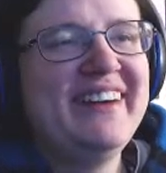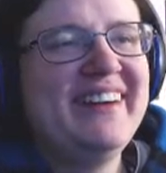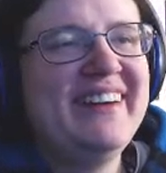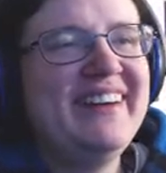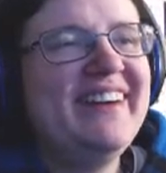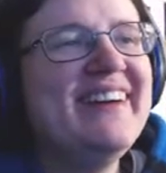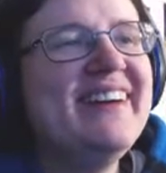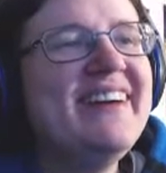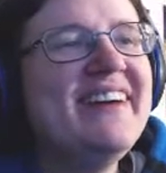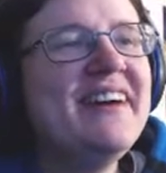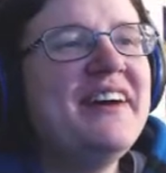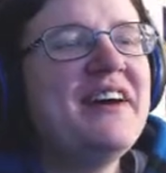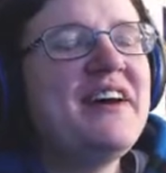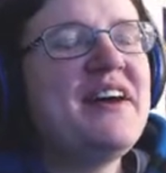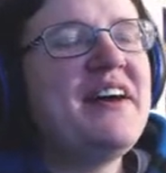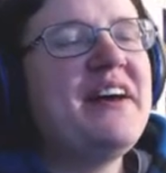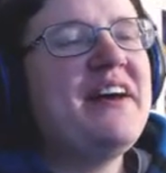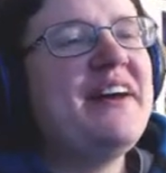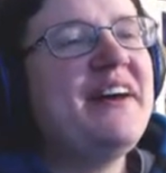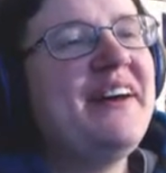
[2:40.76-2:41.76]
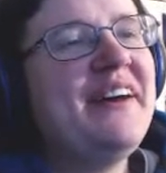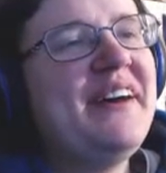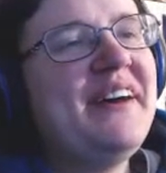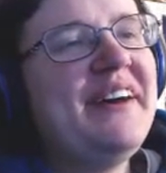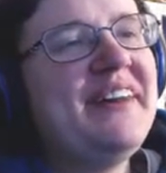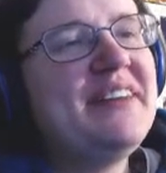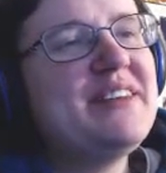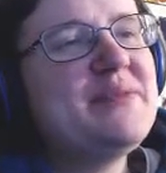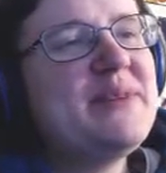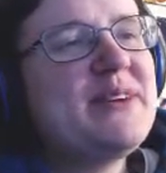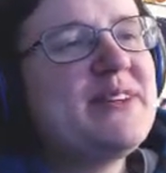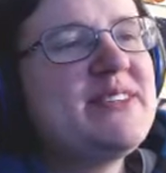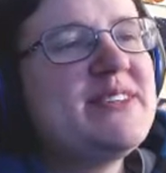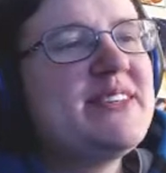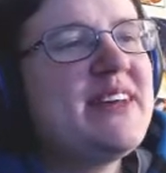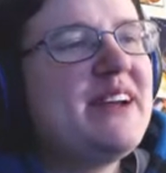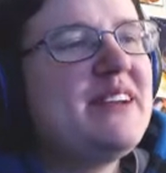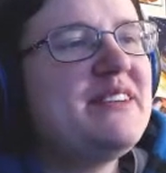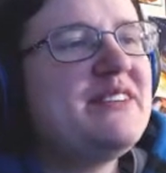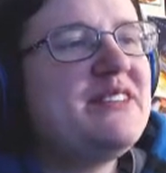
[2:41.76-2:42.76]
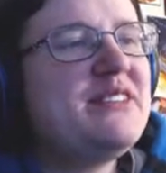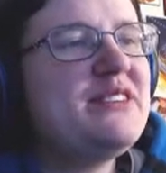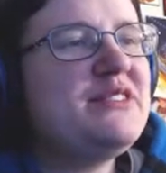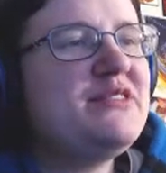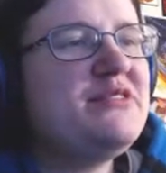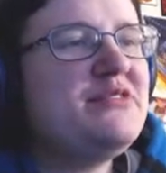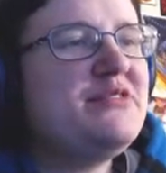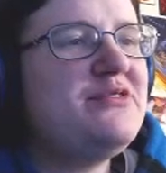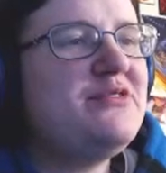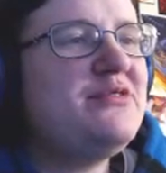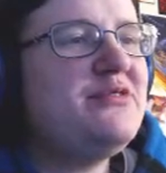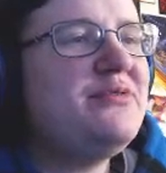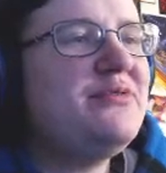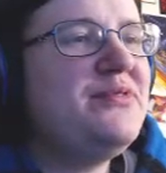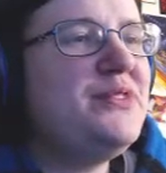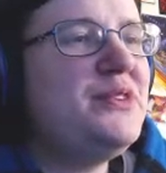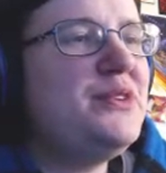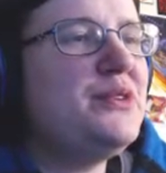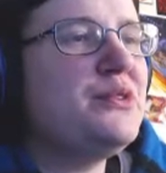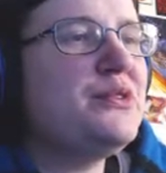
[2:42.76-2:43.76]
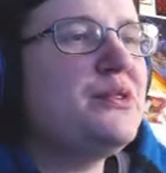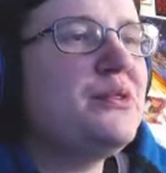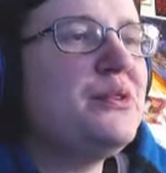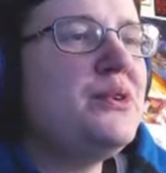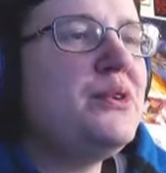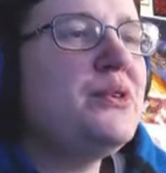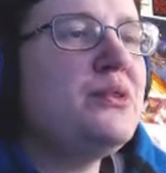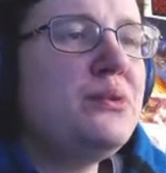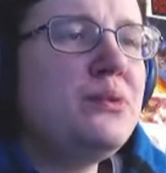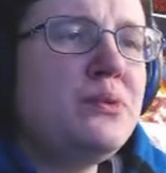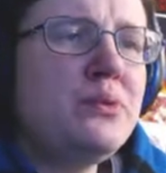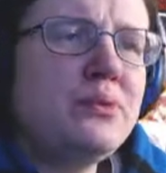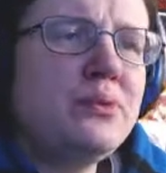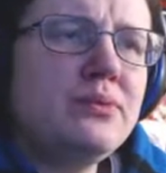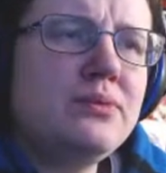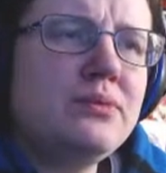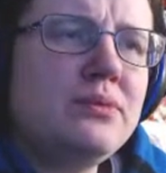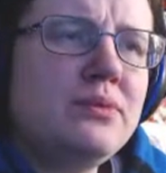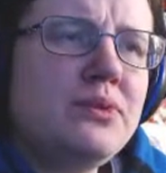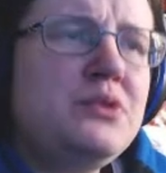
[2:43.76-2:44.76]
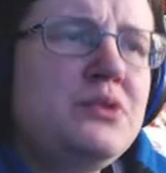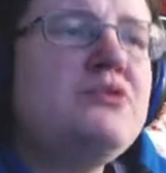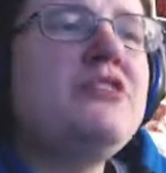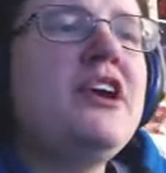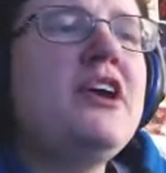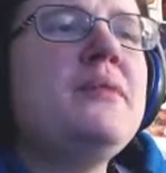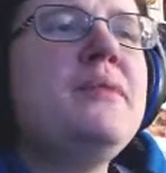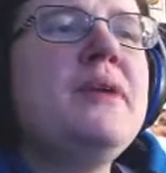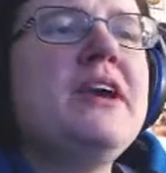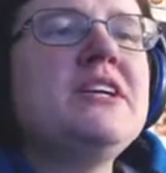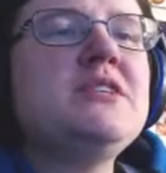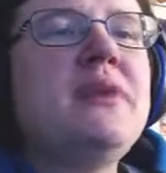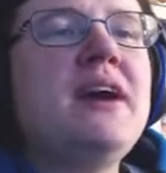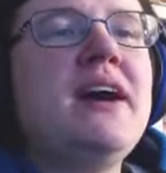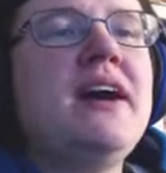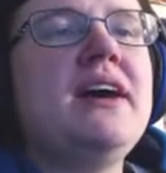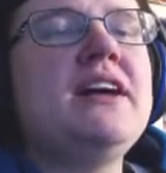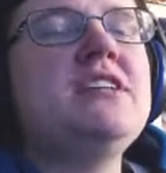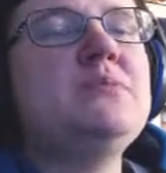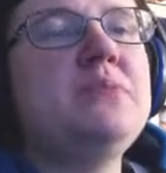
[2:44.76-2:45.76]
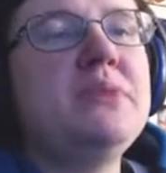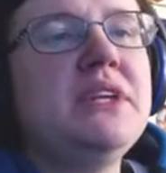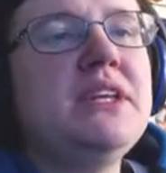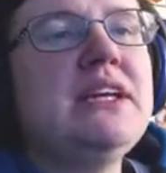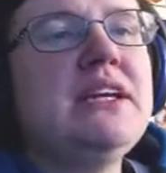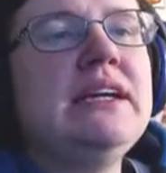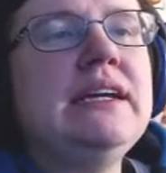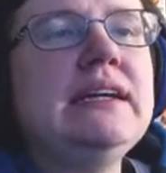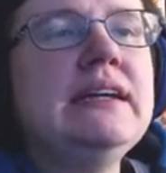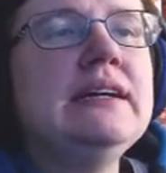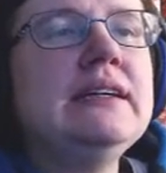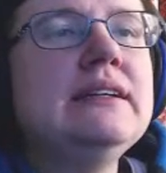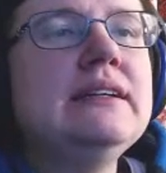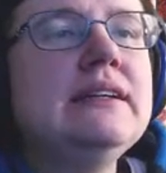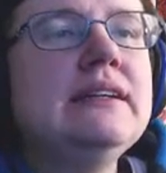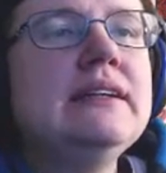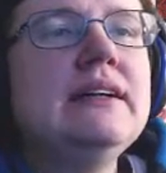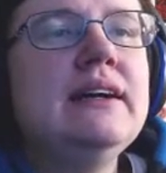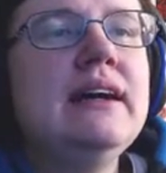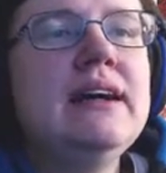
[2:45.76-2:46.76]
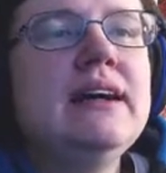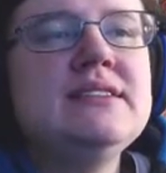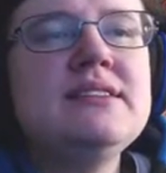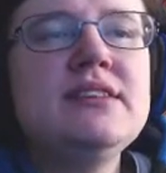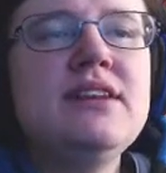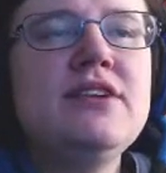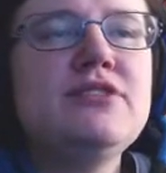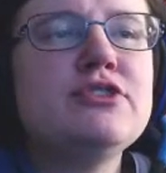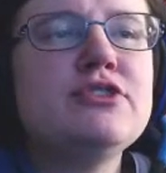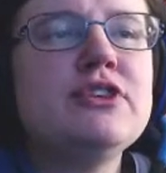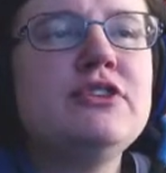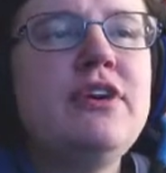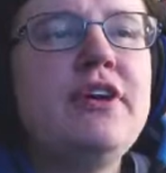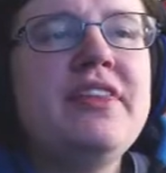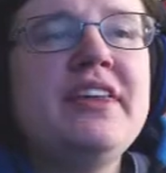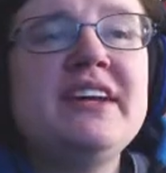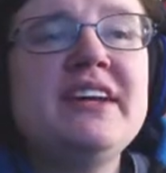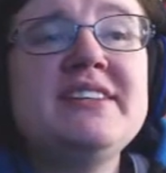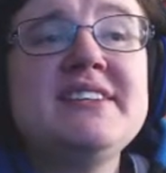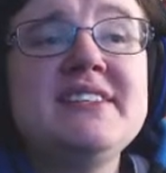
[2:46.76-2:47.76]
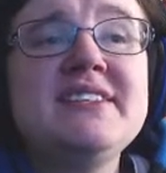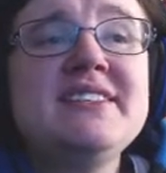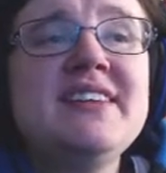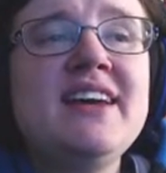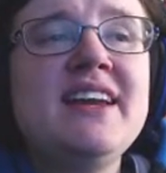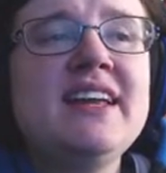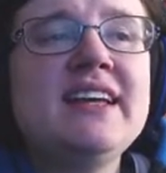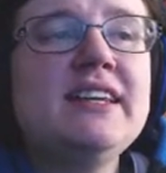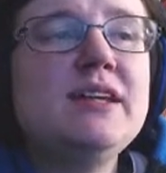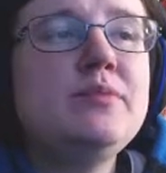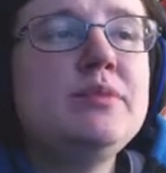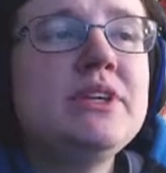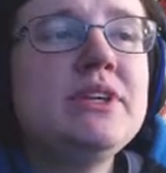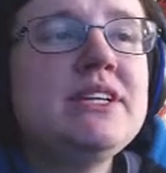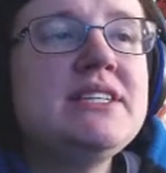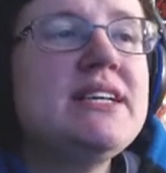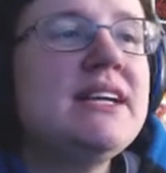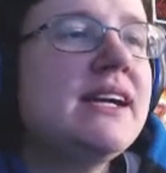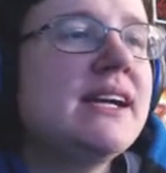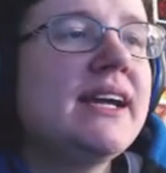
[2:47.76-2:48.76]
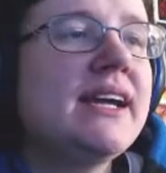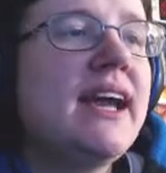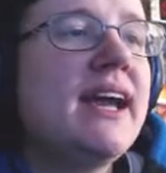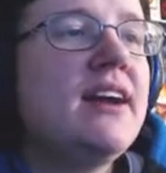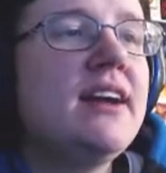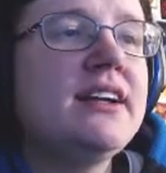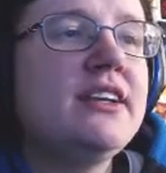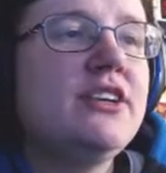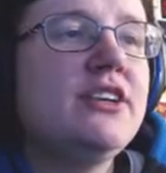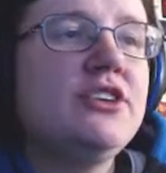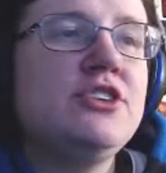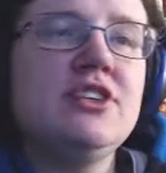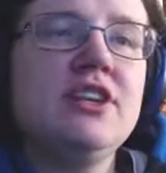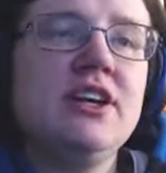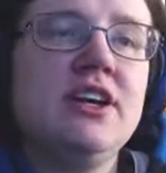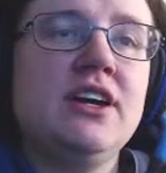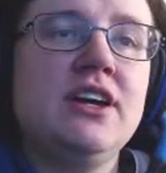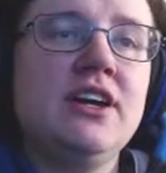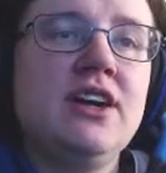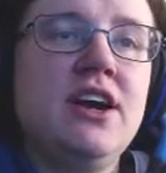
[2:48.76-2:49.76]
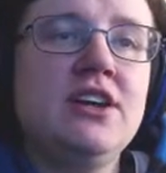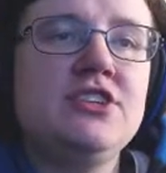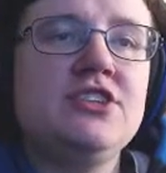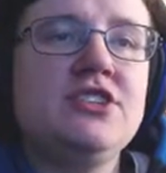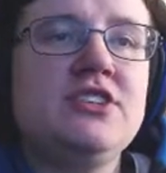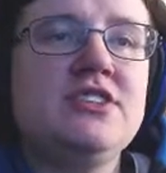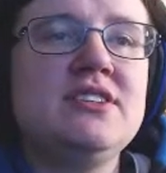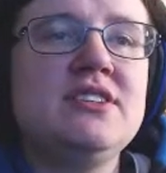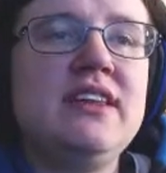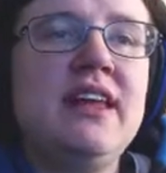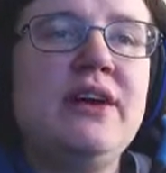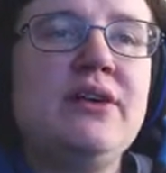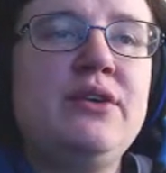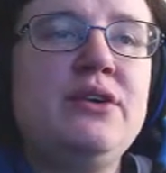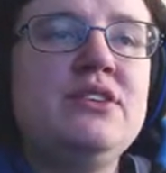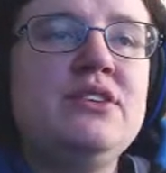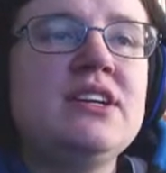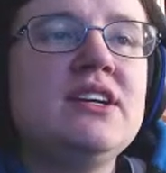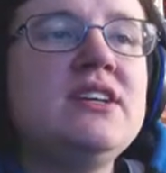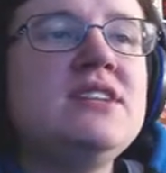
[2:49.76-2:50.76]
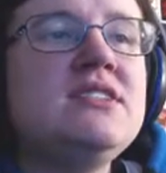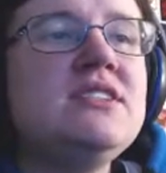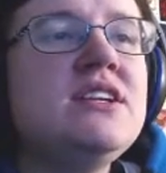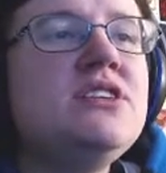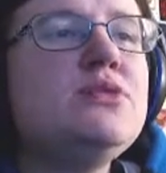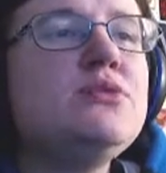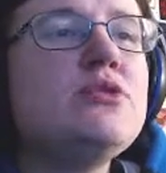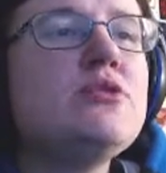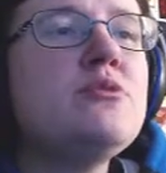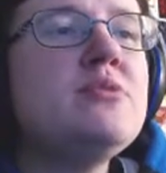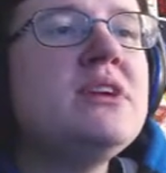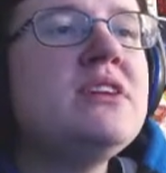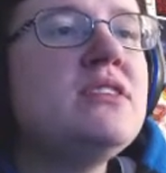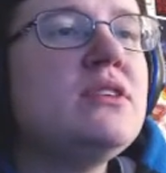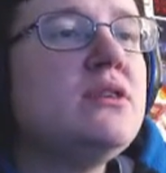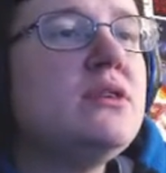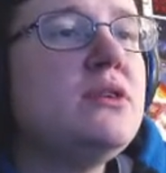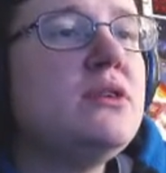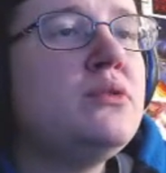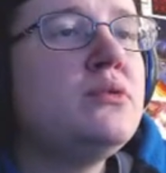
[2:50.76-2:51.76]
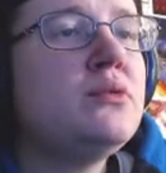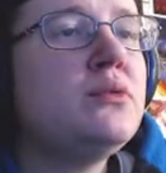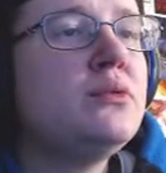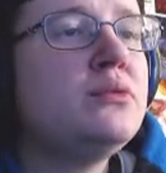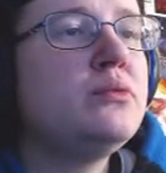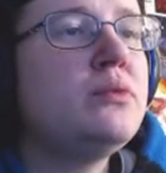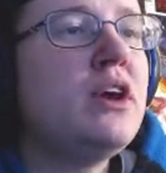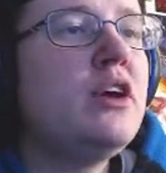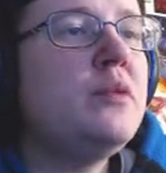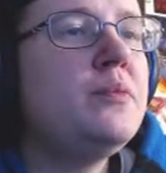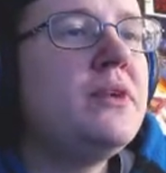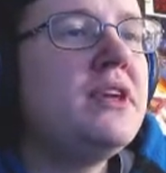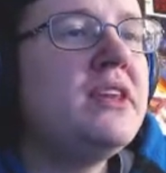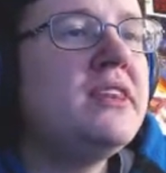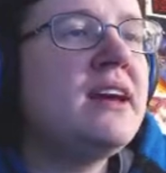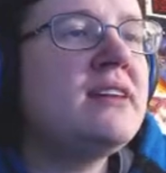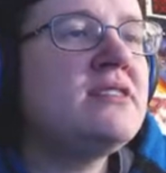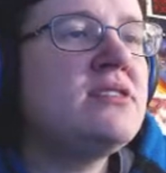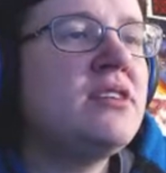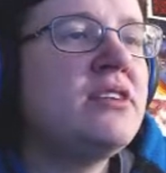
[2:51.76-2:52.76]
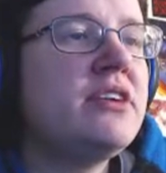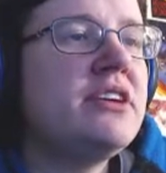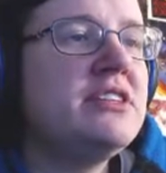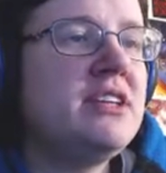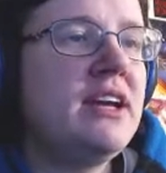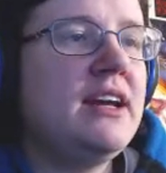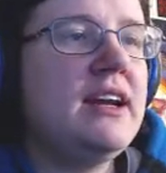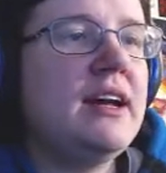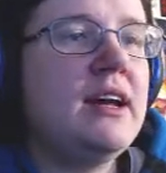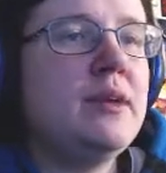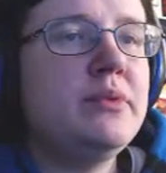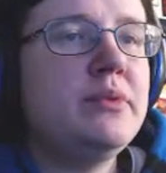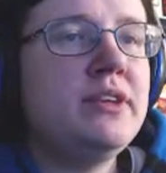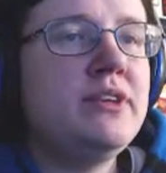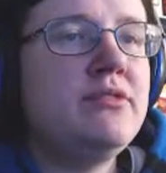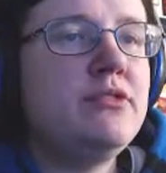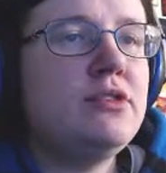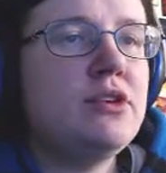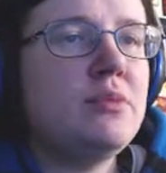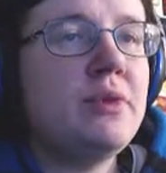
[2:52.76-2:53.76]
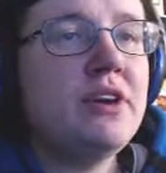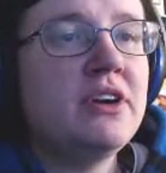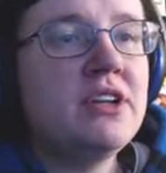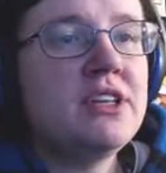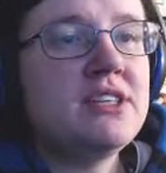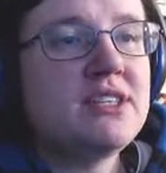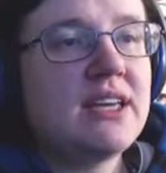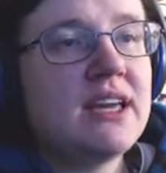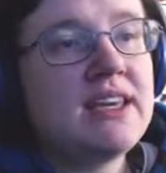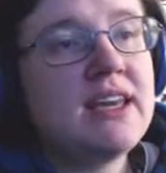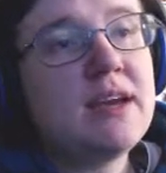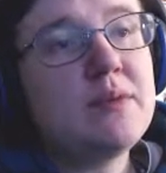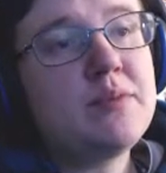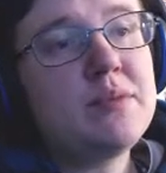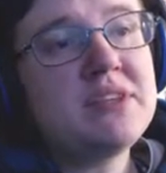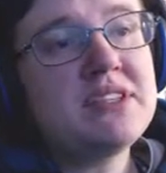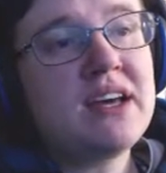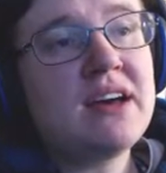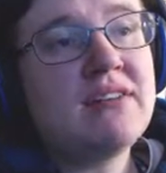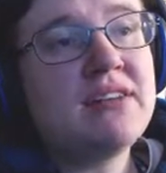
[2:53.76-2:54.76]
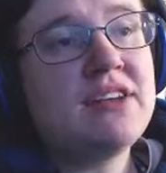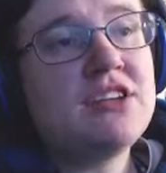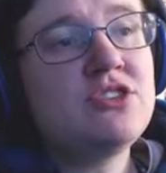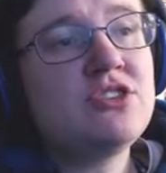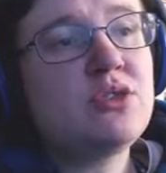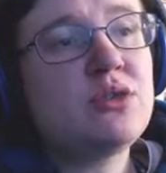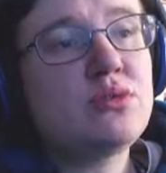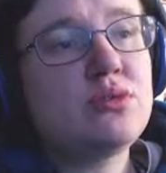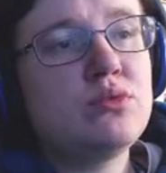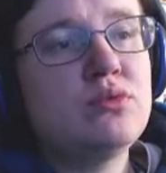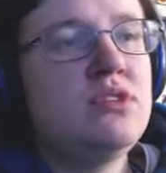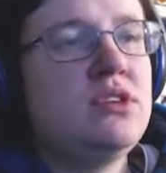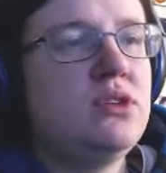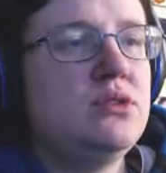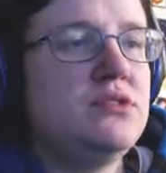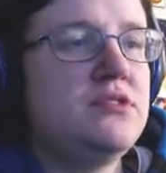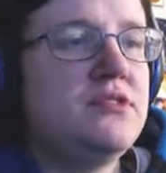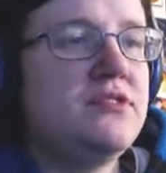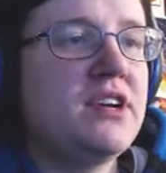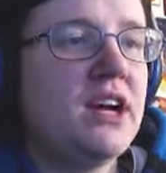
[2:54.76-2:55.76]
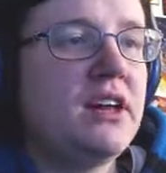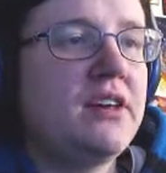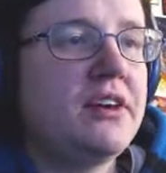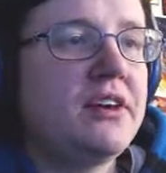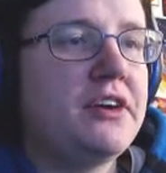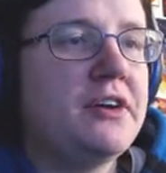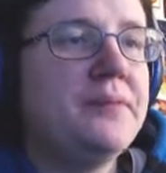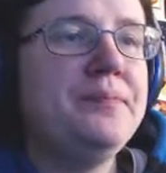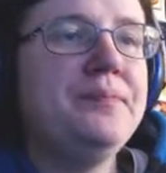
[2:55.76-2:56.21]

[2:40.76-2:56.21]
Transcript: ah, the mere sight of your, your, you, you fair makes my eyes bleed. As a lover of all things aesthetically pleasing, I cannot in good conscience allow you to continue roaming the realm in that sorry state. I believe your appearance can yet be salvaged through the use of color.